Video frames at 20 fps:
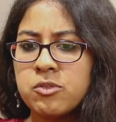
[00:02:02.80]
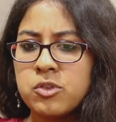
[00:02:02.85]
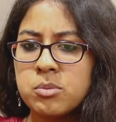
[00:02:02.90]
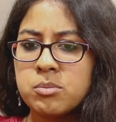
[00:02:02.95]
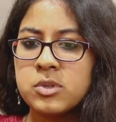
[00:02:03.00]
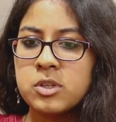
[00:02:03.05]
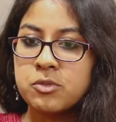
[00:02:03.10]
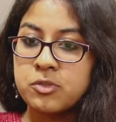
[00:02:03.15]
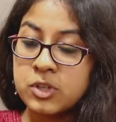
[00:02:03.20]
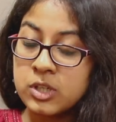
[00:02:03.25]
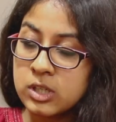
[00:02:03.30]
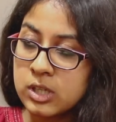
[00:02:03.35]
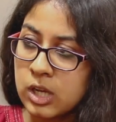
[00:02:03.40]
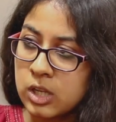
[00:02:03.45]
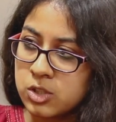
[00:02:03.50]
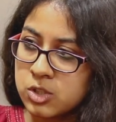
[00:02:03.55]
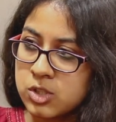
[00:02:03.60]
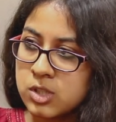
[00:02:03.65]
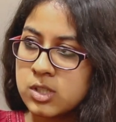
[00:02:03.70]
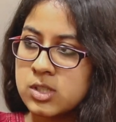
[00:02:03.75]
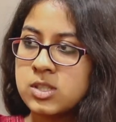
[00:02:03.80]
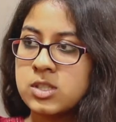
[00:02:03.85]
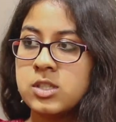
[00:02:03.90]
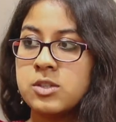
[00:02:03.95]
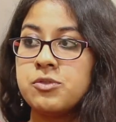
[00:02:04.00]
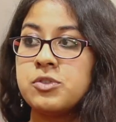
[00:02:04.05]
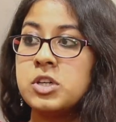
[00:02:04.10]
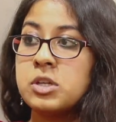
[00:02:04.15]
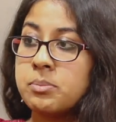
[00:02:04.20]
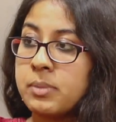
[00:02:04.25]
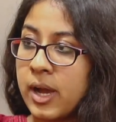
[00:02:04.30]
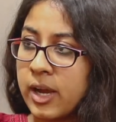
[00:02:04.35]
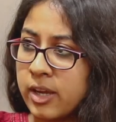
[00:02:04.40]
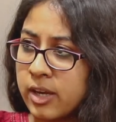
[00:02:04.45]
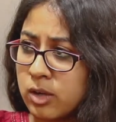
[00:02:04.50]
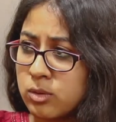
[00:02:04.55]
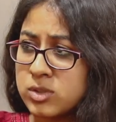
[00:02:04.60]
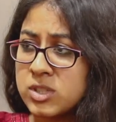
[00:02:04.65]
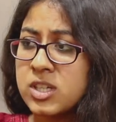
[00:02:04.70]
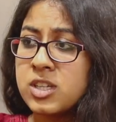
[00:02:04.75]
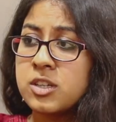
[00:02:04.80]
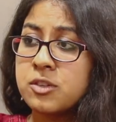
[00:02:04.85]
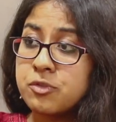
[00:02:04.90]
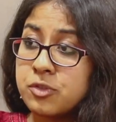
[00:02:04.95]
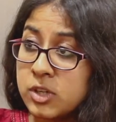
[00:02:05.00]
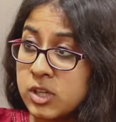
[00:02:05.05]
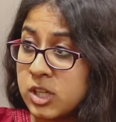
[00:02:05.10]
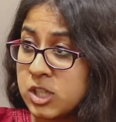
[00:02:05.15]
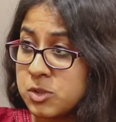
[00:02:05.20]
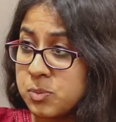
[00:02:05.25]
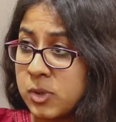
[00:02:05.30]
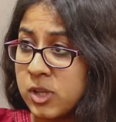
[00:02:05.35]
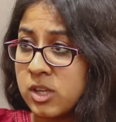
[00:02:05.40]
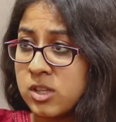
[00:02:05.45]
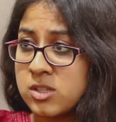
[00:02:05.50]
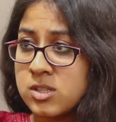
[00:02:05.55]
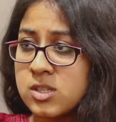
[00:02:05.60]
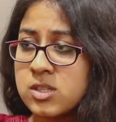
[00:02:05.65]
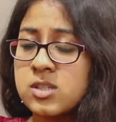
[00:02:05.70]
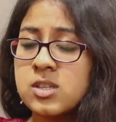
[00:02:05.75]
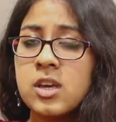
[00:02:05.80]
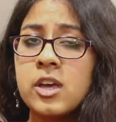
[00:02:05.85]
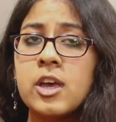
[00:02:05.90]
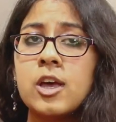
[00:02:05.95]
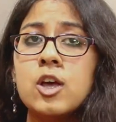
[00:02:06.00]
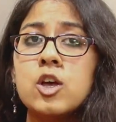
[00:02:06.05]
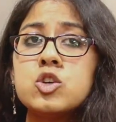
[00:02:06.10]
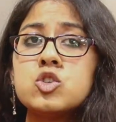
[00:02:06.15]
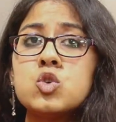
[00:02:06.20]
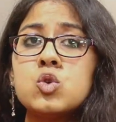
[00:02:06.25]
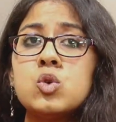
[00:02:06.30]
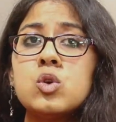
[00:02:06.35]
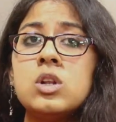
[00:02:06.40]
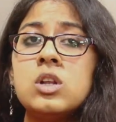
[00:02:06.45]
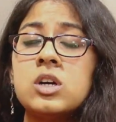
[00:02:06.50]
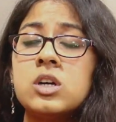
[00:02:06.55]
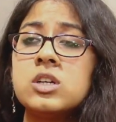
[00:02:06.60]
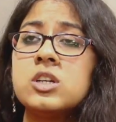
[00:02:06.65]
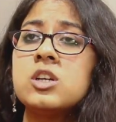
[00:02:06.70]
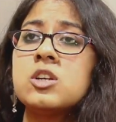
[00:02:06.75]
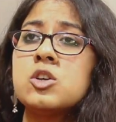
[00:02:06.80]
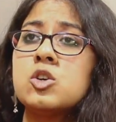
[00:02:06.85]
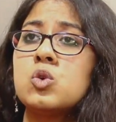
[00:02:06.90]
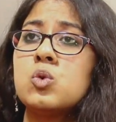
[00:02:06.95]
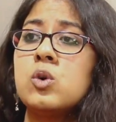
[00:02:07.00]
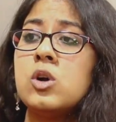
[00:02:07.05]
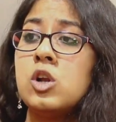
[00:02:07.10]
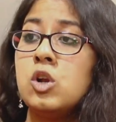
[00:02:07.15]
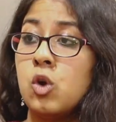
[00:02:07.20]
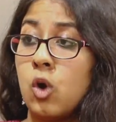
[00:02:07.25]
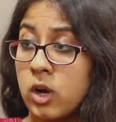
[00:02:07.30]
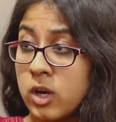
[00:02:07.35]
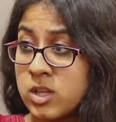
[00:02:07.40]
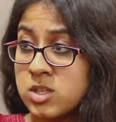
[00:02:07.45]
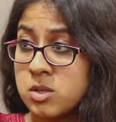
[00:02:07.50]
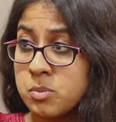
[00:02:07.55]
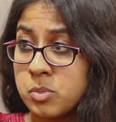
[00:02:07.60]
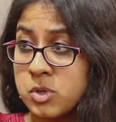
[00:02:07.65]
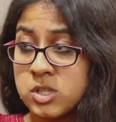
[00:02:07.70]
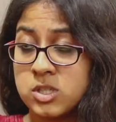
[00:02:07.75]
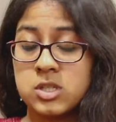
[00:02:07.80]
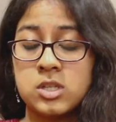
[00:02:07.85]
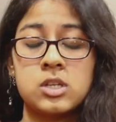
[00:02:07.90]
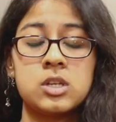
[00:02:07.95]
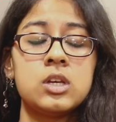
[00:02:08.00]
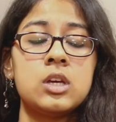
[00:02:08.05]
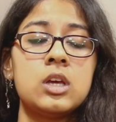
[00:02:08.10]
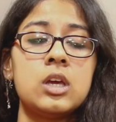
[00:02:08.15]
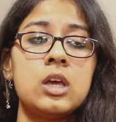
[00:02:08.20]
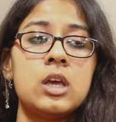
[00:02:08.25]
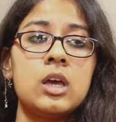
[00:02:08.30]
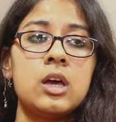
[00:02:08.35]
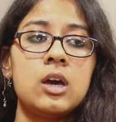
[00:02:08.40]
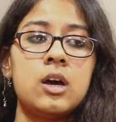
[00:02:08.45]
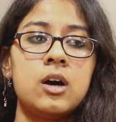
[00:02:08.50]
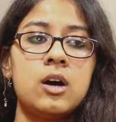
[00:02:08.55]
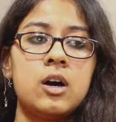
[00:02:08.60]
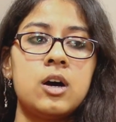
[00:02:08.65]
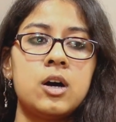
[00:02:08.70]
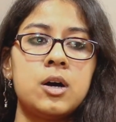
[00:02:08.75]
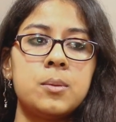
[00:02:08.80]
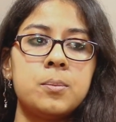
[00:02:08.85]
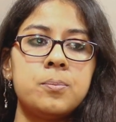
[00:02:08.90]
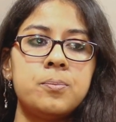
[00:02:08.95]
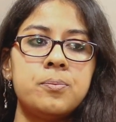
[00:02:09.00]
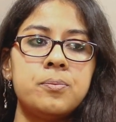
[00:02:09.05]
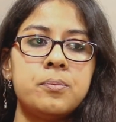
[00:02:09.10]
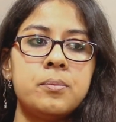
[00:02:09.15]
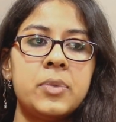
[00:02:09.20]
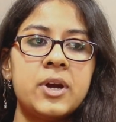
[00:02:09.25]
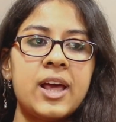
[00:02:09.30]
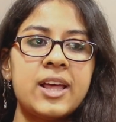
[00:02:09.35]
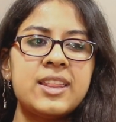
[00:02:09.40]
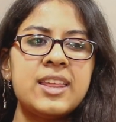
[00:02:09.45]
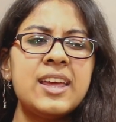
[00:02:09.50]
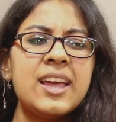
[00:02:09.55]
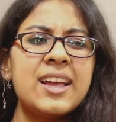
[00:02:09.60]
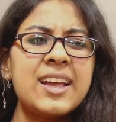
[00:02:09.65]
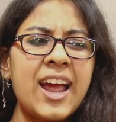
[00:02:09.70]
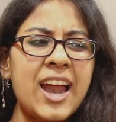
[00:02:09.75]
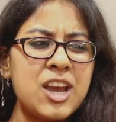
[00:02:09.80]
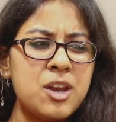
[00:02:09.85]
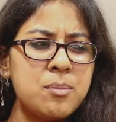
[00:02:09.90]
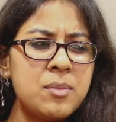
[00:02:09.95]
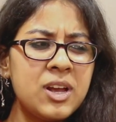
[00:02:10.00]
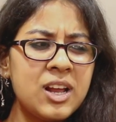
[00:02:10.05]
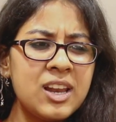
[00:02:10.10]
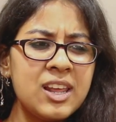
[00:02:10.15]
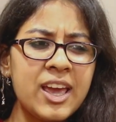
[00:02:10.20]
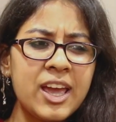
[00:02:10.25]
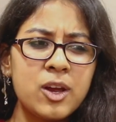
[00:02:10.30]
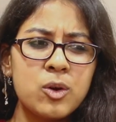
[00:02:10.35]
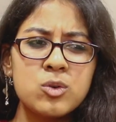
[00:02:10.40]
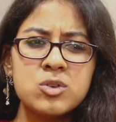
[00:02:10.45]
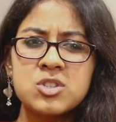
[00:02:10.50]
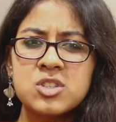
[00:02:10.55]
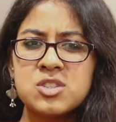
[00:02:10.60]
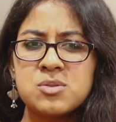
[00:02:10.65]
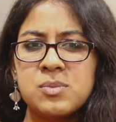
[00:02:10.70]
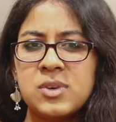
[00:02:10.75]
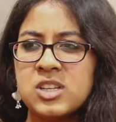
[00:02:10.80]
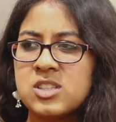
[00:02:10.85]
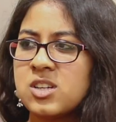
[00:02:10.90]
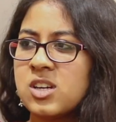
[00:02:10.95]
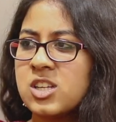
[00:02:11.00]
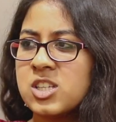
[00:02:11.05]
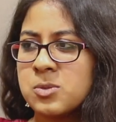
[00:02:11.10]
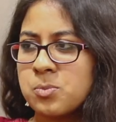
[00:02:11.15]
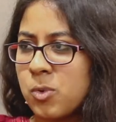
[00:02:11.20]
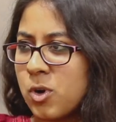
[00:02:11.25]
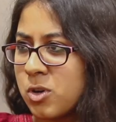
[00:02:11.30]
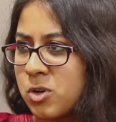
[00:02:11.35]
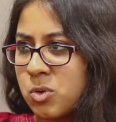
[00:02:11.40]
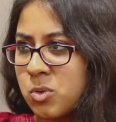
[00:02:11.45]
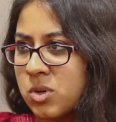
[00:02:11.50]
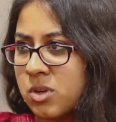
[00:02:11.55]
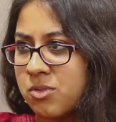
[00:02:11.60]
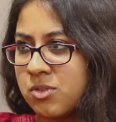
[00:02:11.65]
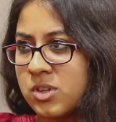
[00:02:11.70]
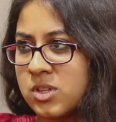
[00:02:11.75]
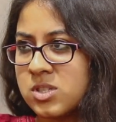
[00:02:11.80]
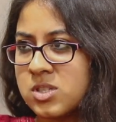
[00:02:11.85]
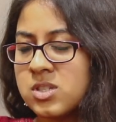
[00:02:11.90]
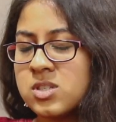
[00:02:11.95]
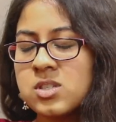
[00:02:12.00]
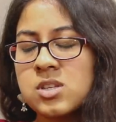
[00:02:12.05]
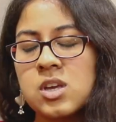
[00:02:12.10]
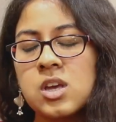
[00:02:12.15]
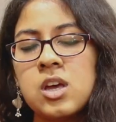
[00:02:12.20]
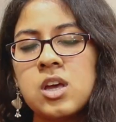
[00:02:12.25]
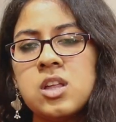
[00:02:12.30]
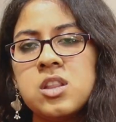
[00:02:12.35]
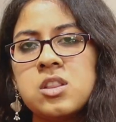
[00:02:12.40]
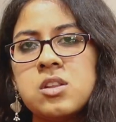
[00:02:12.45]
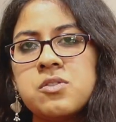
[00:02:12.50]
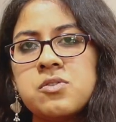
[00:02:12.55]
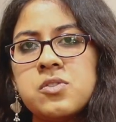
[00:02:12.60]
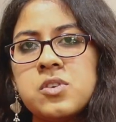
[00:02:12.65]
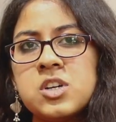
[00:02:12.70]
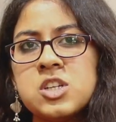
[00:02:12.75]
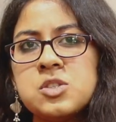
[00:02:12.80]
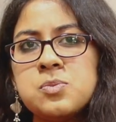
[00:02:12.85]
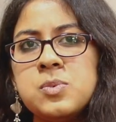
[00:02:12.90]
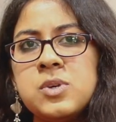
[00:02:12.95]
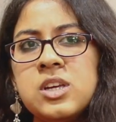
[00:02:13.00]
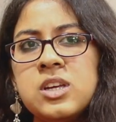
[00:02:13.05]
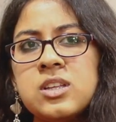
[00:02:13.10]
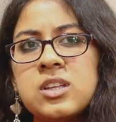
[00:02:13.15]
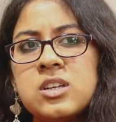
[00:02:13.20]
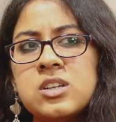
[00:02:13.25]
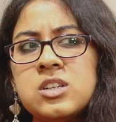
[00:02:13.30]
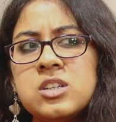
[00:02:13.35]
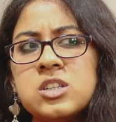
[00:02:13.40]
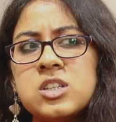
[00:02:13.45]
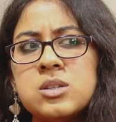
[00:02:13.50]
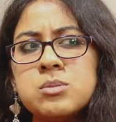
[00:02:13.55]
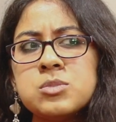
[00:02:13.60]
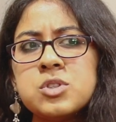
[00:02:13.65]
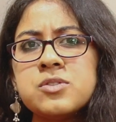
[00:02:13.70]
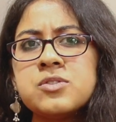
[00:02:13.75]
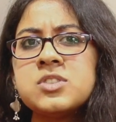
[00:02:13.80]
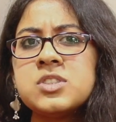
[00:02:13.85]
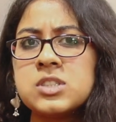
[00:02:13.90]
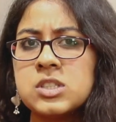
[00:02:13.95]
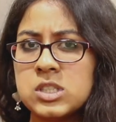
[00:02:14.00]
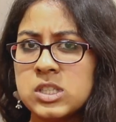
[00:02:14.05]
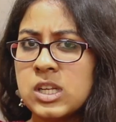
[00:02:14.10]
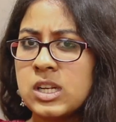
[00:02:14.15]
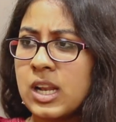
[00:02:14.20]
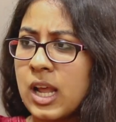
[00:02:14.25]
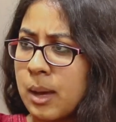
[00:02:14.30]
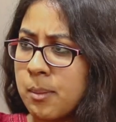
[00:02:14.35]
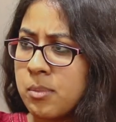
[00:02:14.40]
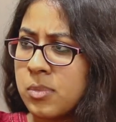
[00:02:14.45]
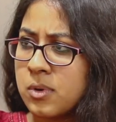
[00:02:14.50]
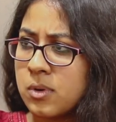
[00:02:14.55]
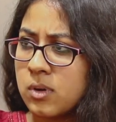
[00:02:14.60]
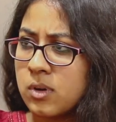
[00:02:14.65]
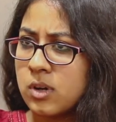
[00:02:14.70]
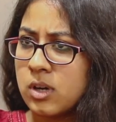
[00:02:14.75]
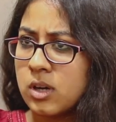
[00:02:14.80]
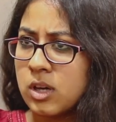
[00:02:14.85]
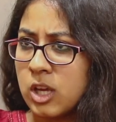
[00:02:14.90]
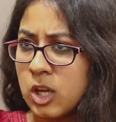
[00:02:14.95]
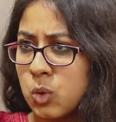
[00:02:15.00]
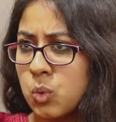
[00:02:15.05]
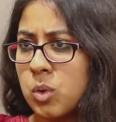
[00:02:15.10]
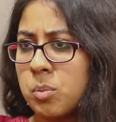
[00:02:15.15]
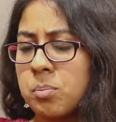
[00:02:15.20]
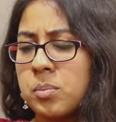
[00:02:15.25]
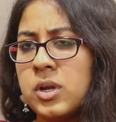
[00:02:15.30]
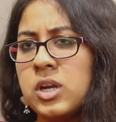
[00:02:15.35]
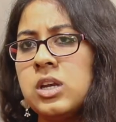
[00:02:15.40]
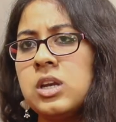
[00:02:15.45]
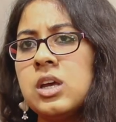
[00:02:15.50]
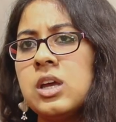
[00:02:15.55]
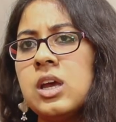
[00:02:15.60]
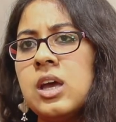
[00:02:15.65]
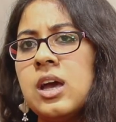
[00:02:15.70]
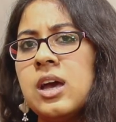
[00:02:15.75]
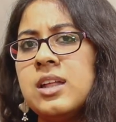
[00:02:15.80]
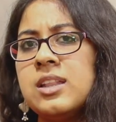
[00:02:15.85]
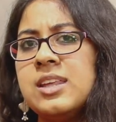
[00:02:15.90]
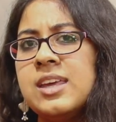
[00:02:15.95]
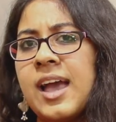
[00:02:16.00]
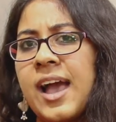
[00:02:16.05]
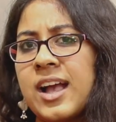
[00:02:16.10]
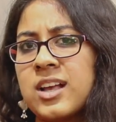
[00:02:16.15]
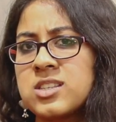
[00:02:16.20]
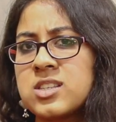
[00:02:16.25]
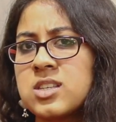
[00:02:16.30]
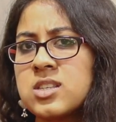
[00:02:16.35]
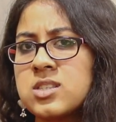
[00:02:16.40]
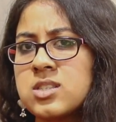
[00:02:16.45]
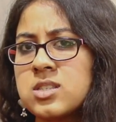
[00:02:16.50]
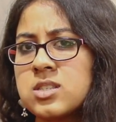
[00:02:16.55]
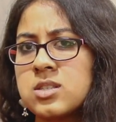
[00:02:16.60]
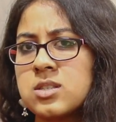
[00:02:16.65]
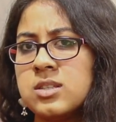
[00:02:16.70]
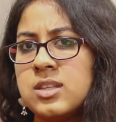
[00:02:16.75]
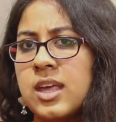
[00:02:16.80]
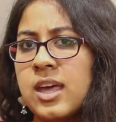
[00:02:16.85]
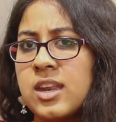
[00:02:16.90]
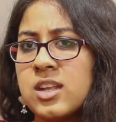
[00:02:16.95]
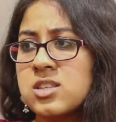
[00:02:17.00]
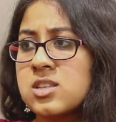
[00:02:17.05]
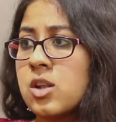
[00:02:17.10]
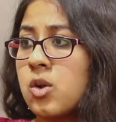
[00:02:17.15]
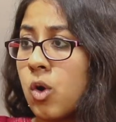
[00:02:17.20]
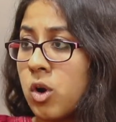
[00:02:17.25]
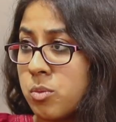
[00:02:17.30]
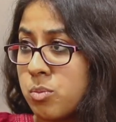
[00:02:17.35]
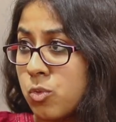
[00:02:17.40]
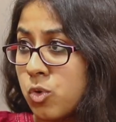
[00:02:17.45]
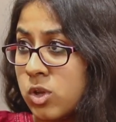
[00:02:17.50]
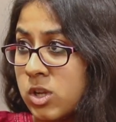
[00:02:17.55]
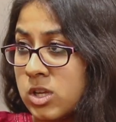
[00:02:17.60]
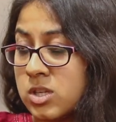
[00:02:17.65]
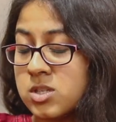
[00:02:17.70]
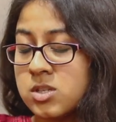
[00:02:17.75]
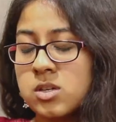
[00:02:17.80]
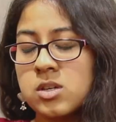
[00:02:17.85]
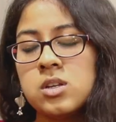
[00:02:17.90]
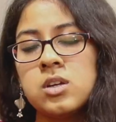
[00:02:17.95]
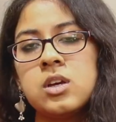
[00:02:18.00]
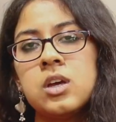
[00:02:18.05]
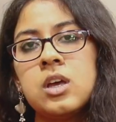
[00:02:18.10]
from different cultures, different backgrounds, and different experiences. So you learn and grow a lot as a person. But I think academically, I could just majorly spot 2 differences. The first being that in terms of certain lab equipment, the access there is a lot more easier.